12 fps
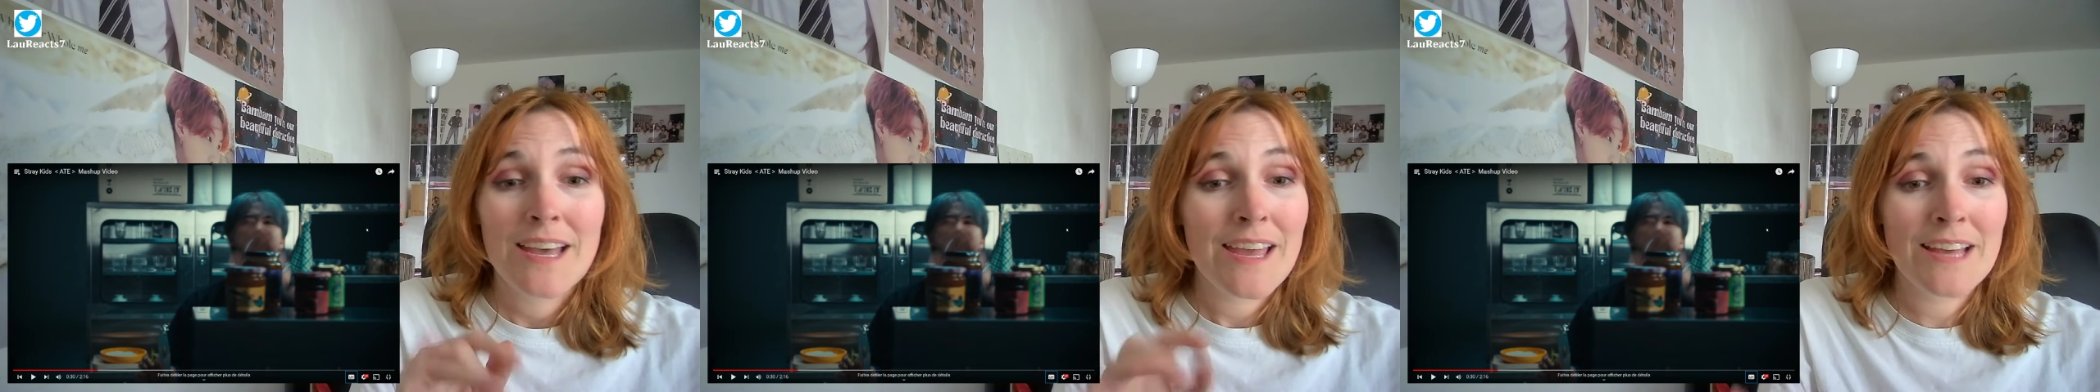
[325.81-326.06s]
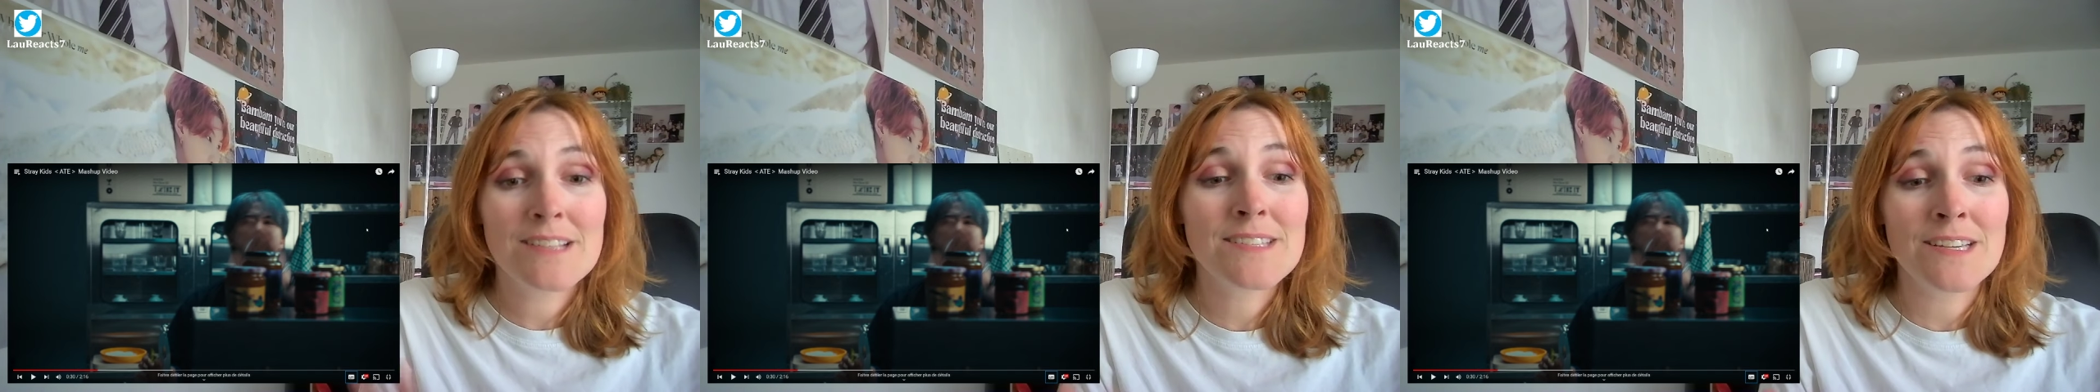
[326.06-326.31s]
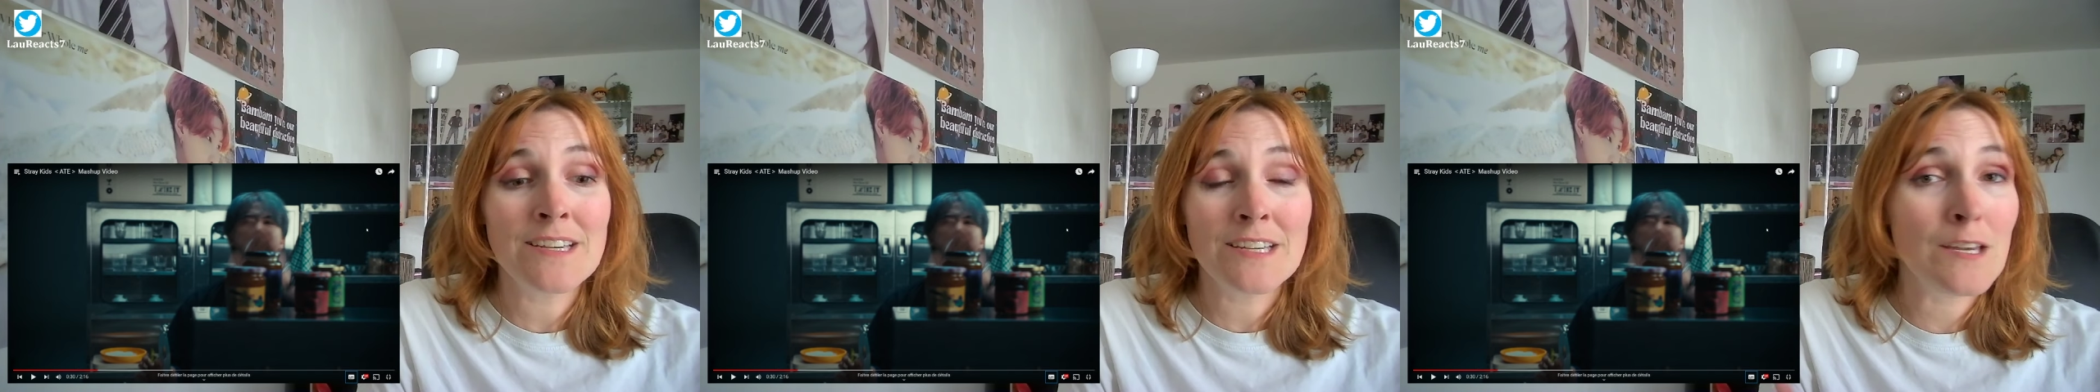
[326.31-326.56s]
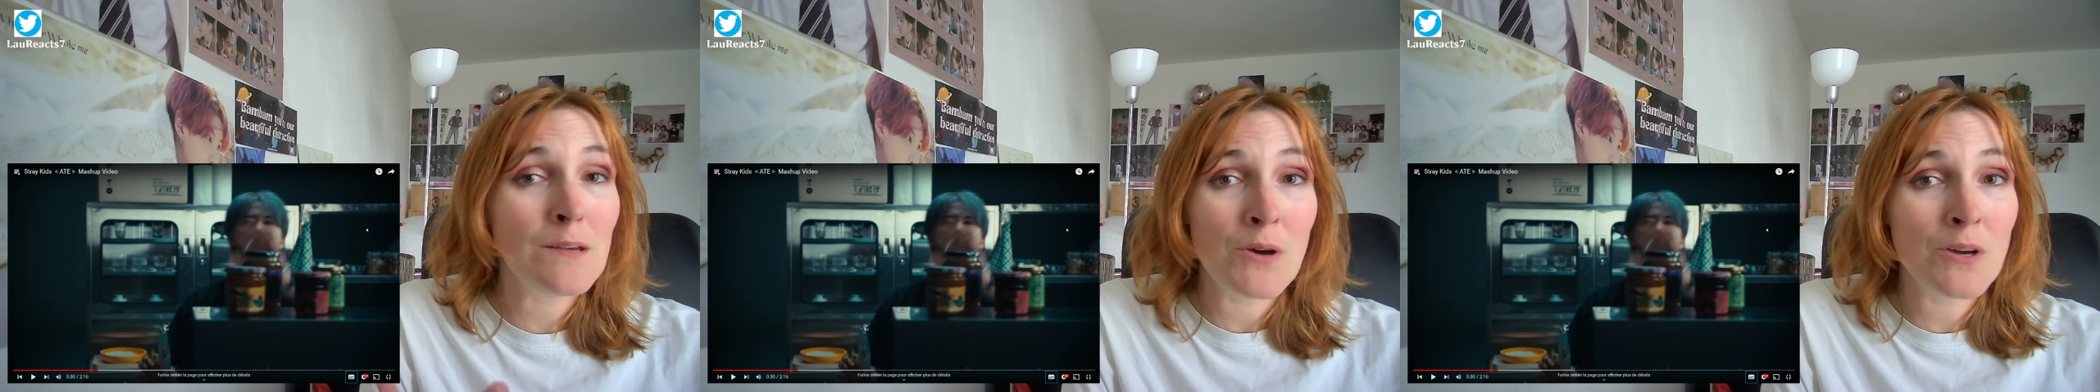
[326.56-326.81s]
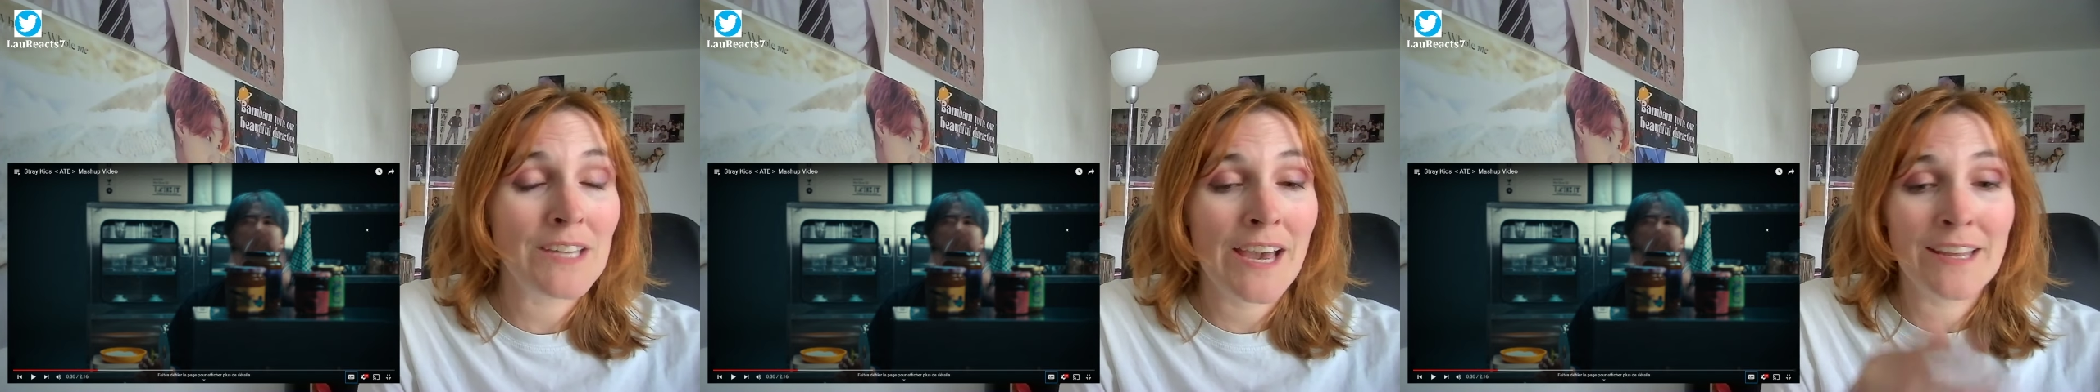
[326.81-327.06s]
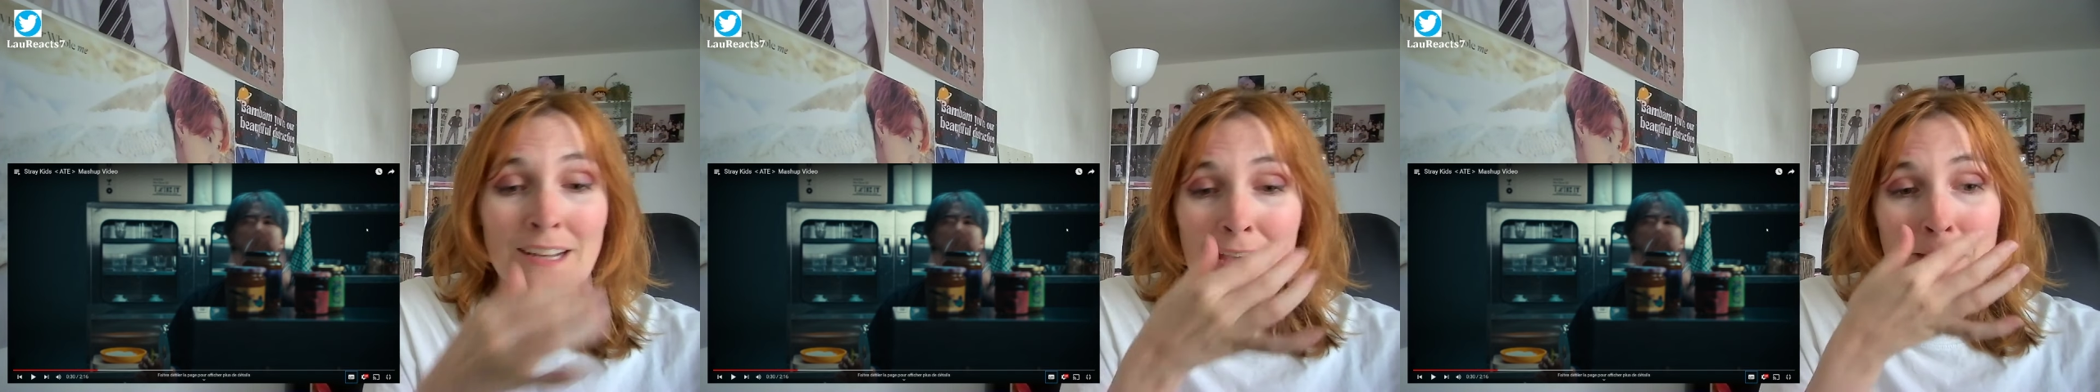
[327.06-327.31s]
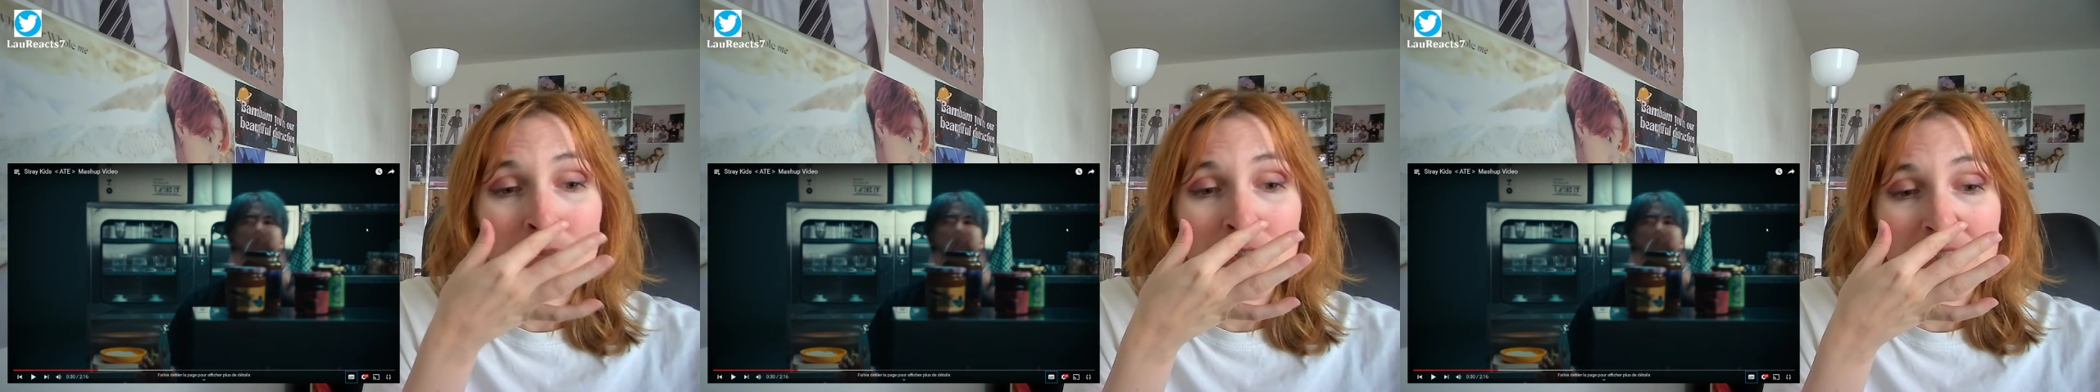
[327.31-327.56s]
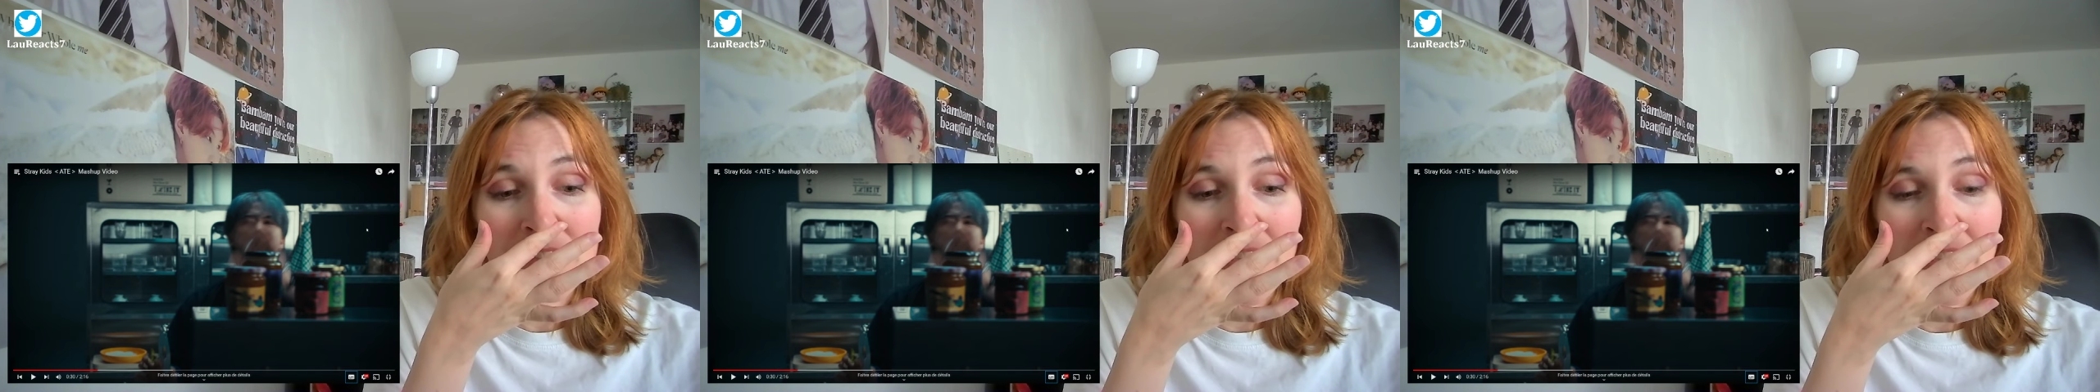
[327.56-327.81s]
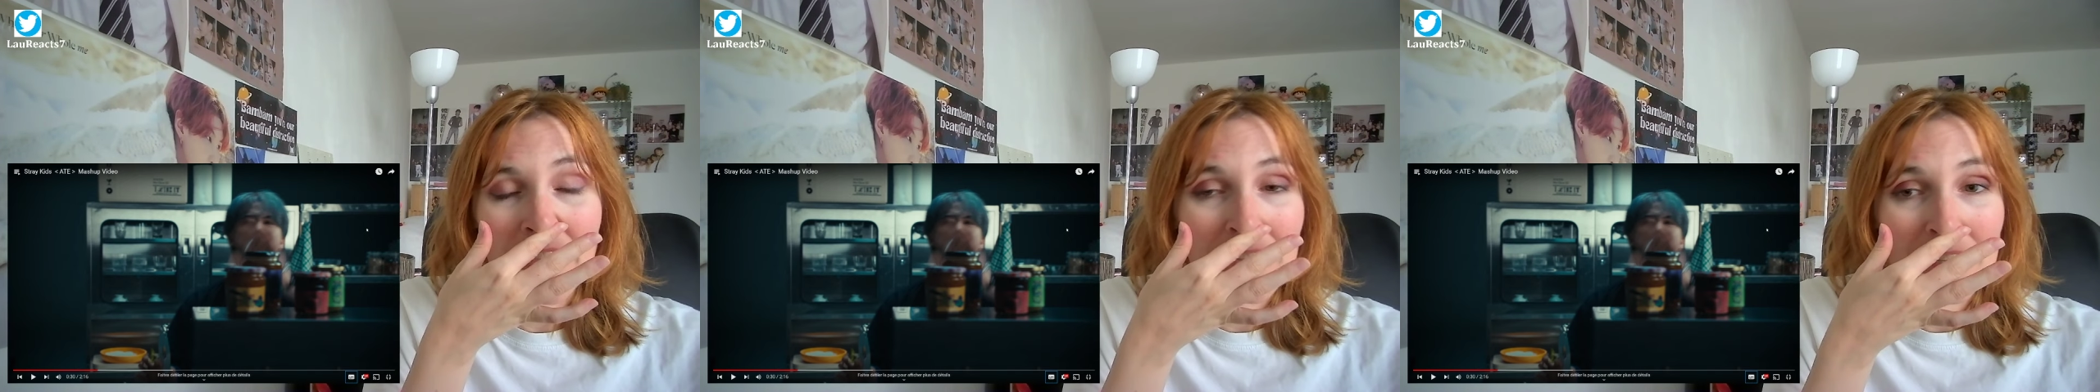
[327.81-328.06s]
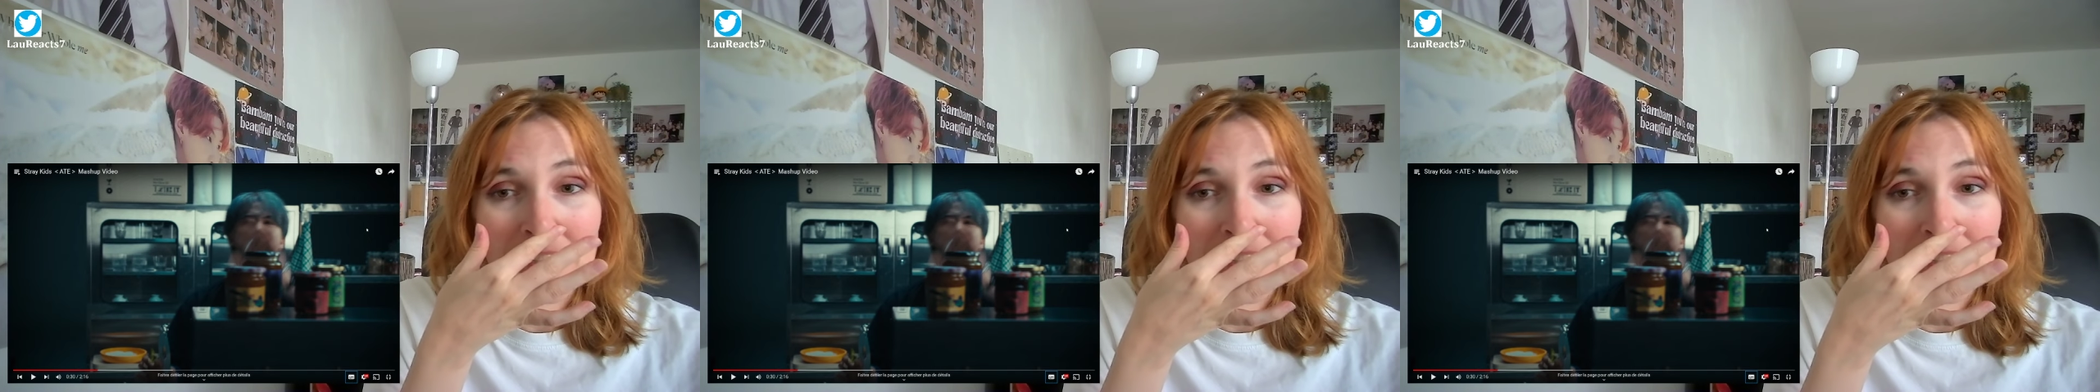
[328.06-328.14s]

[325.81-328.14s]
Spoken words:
And seeing him again, I'm just like,